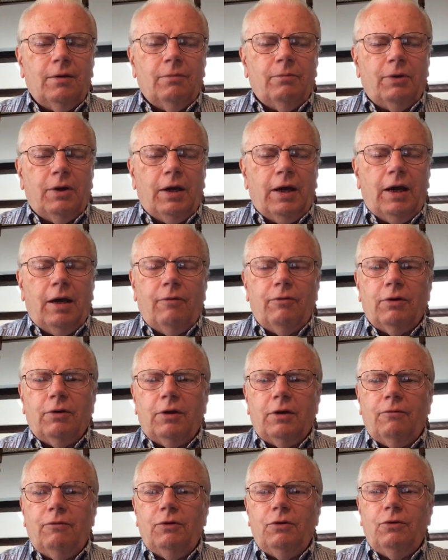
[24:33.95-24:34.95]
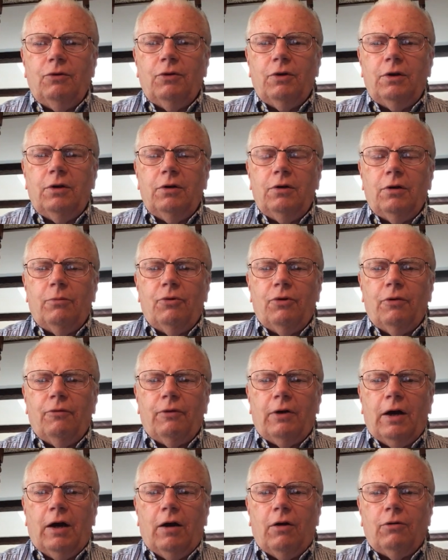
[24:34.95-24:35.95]
but I haven't given you any number
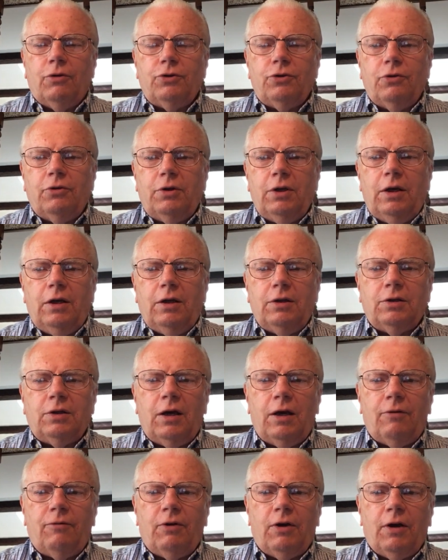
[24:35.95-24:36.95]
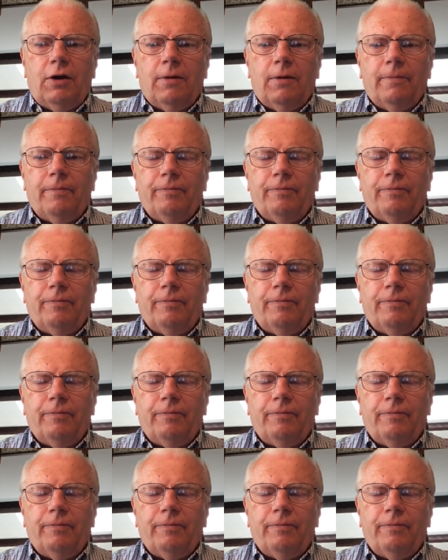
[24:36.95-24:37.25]
of hours or days, have I?